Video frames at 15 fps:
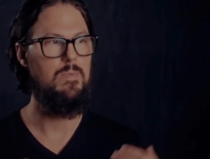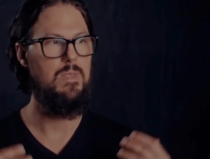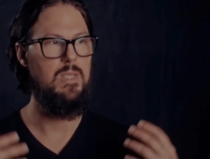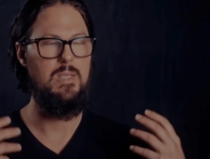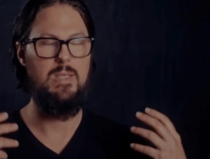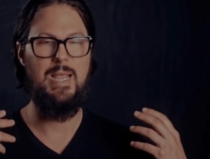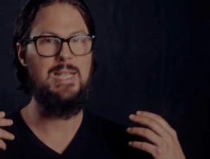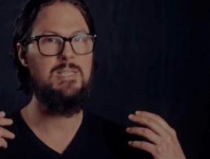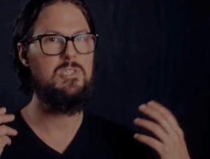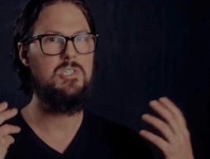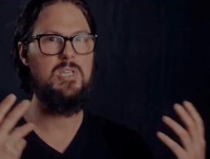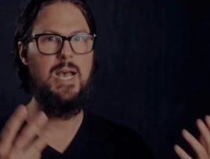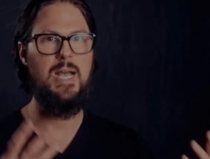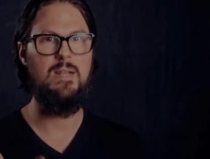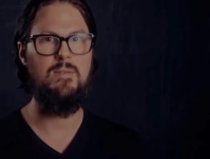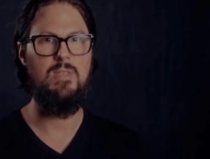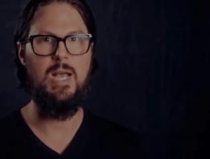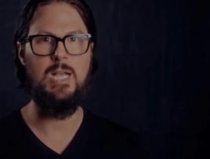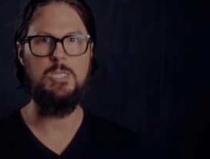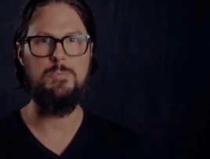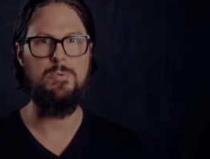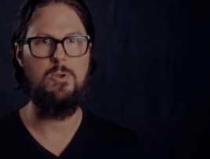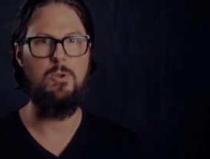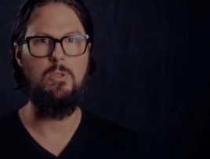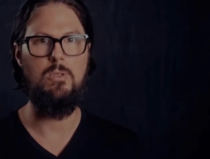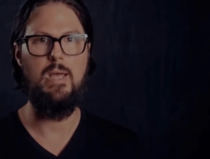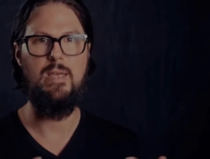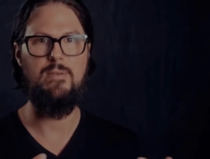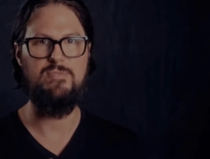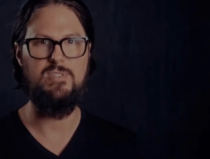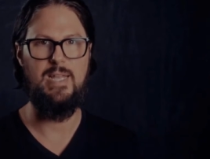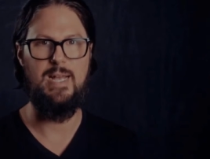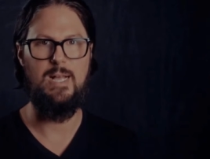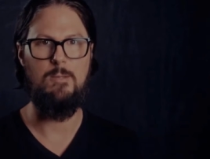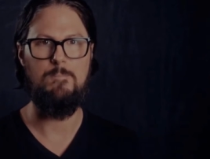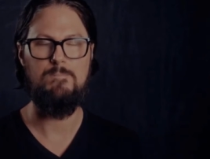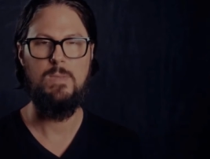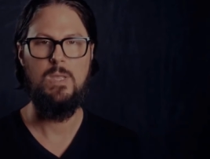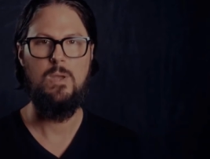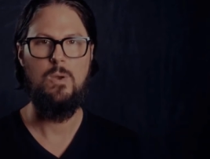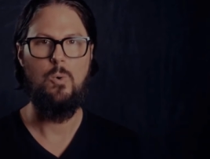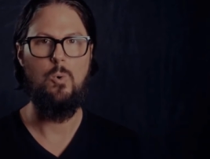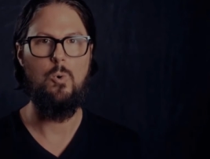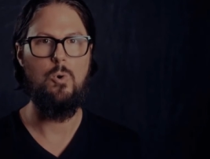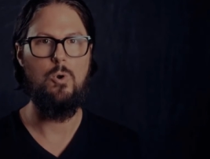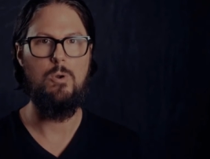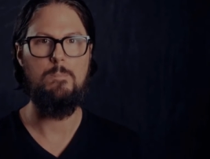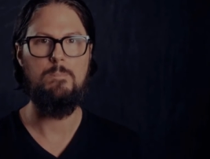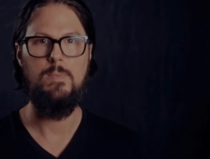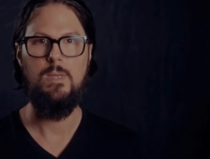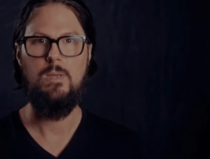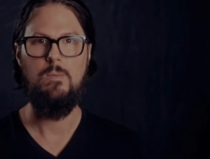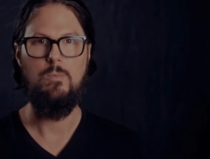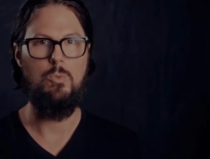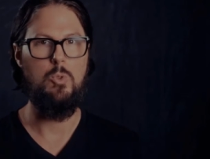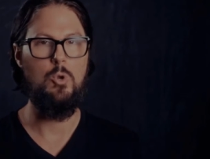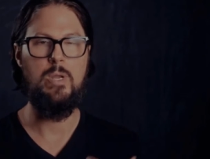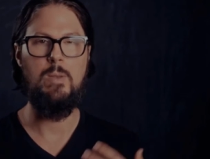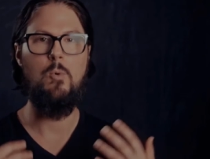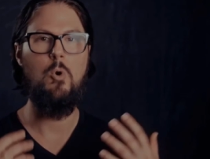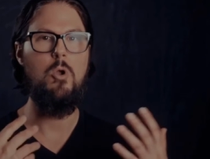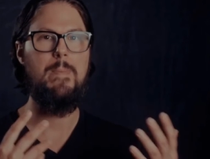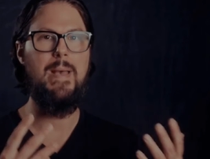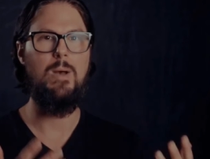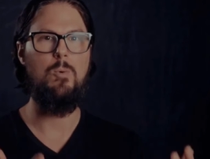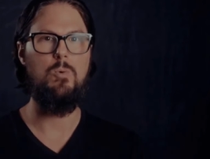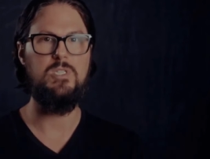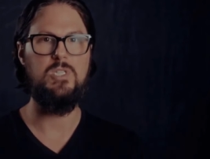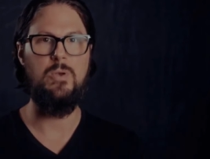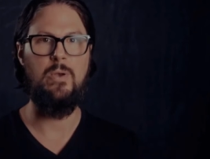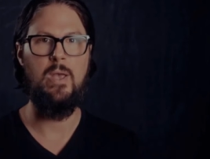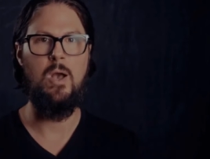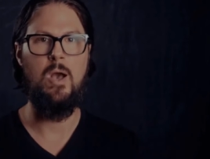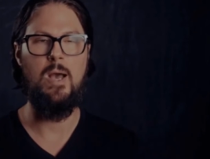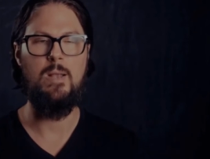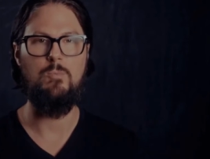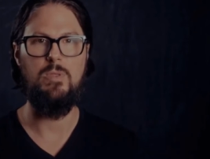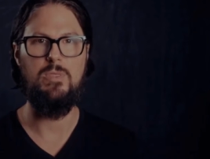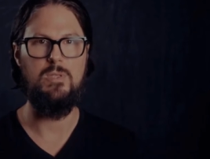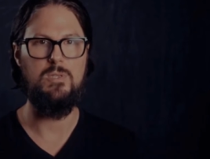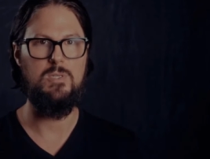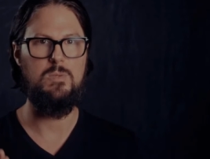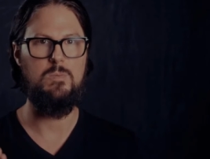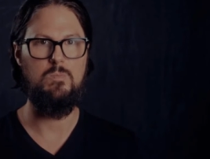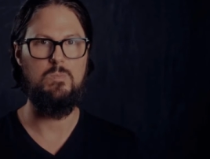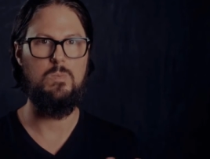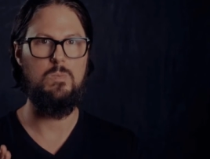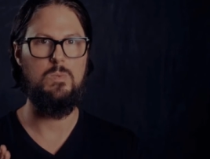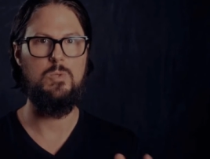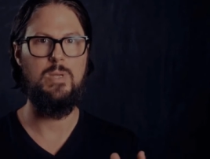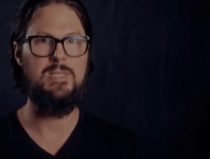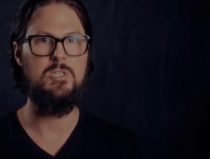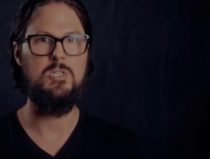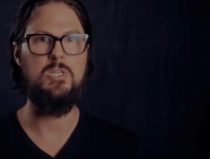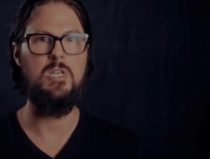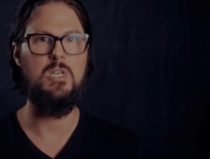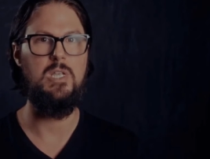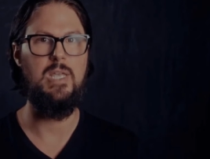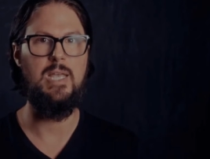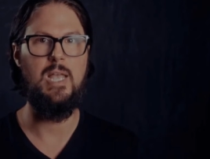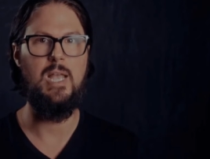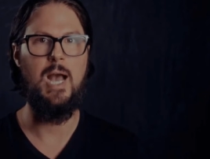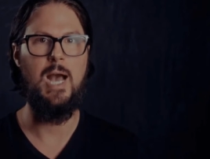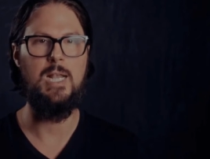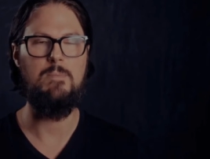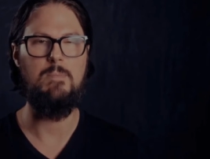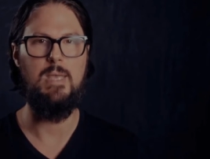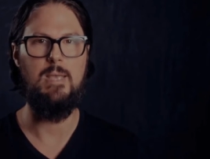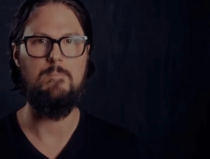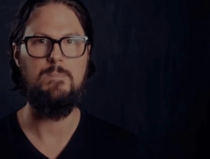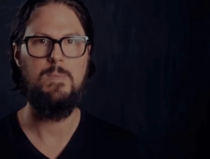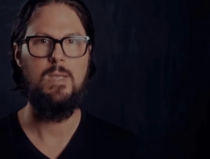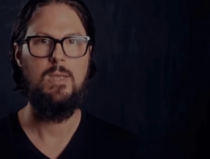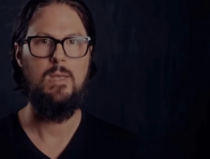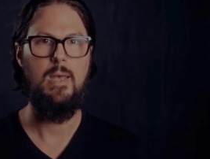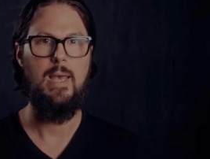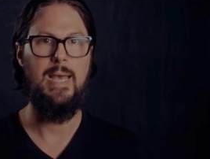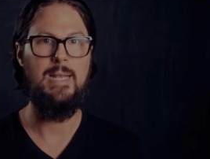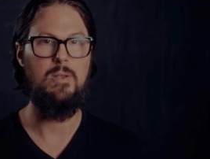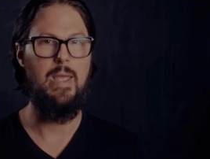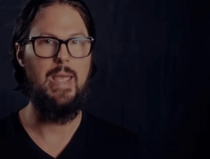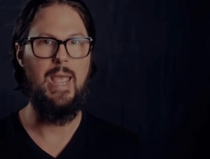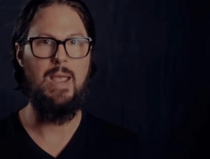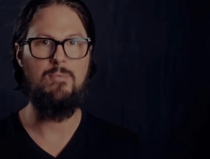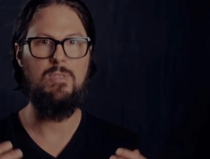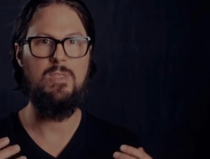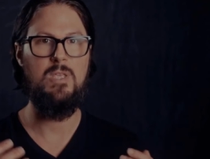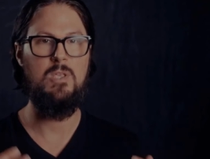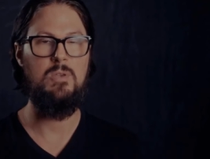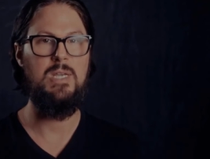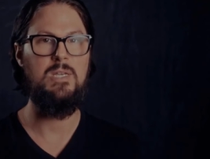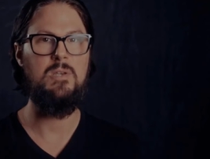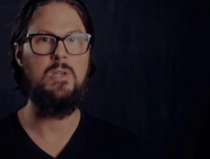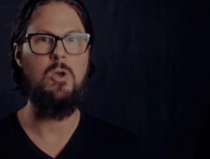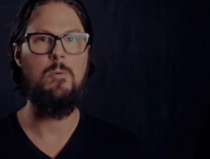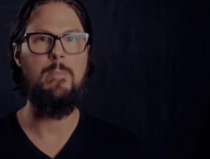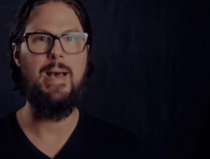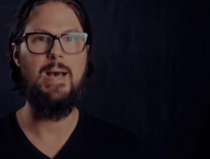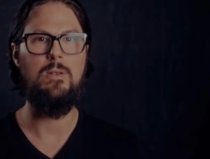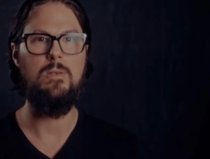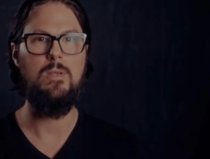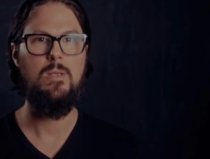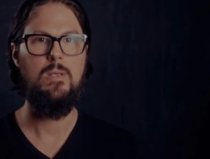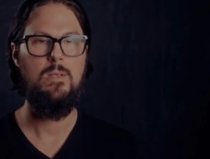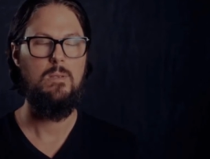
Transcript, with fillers: the inside of the entrepreneurial lifestyle, or learning more about what's going on with this transitioning gig economy and everything you need to know about